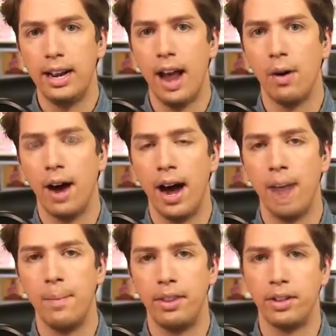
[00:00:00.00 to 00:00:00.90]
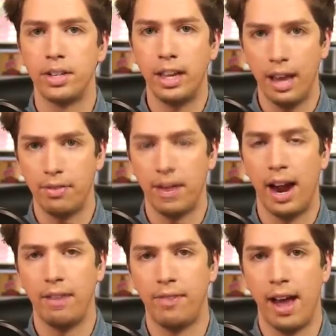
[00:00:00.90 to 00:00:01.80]
Now, um, there's a GIF that
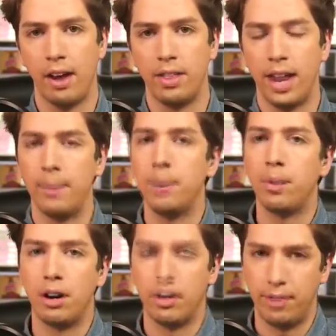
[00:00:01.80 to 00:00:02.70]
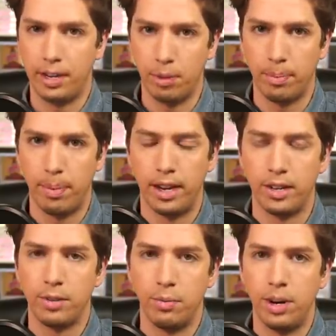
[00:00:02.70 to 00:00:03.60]
I found that I'm going to put on our Facebook page.